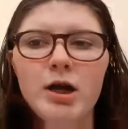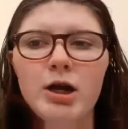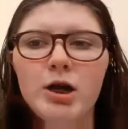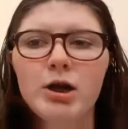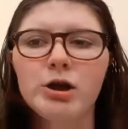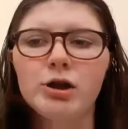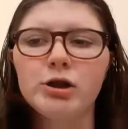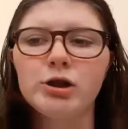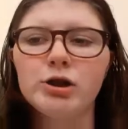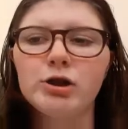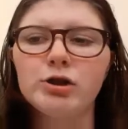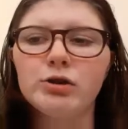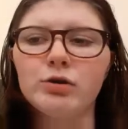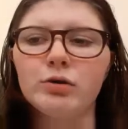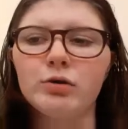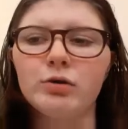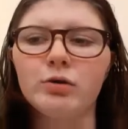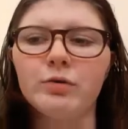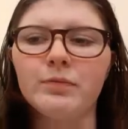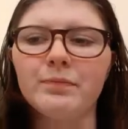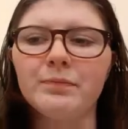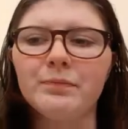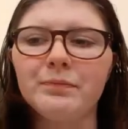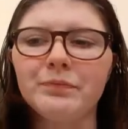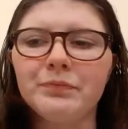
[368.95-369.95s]
So,
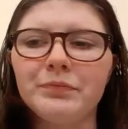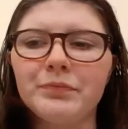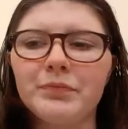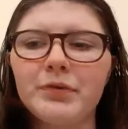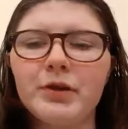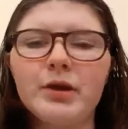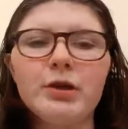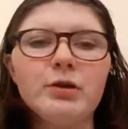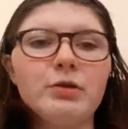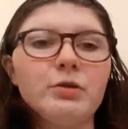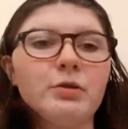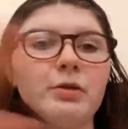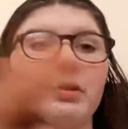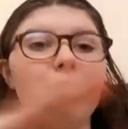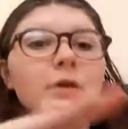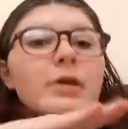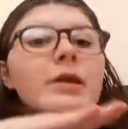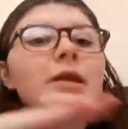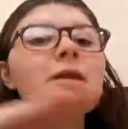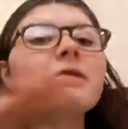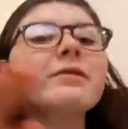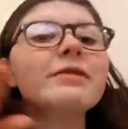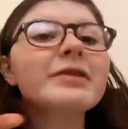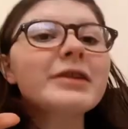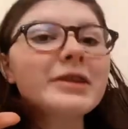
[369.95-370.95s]
you know, they'll
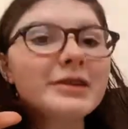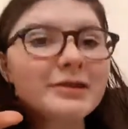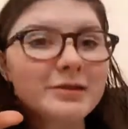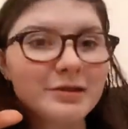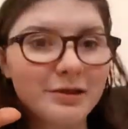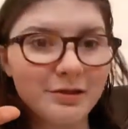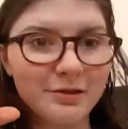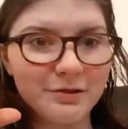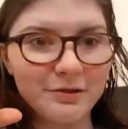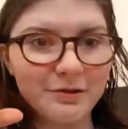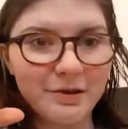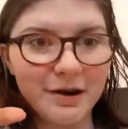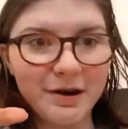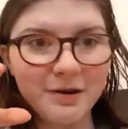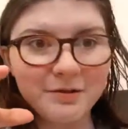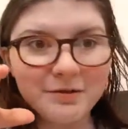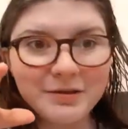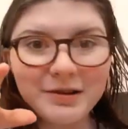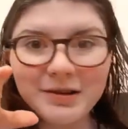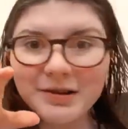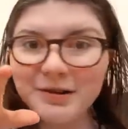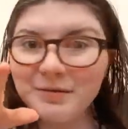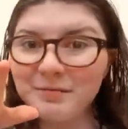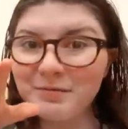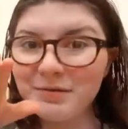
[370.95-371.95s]
even each other out.
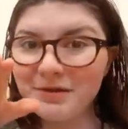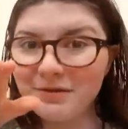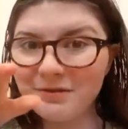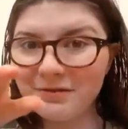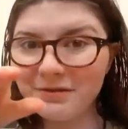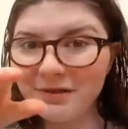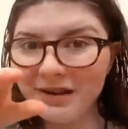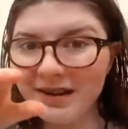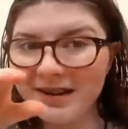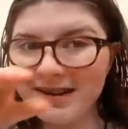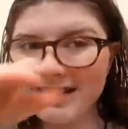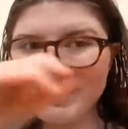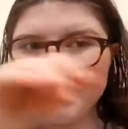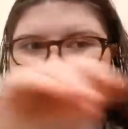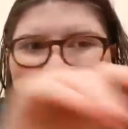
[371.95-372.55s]
It'll be fine.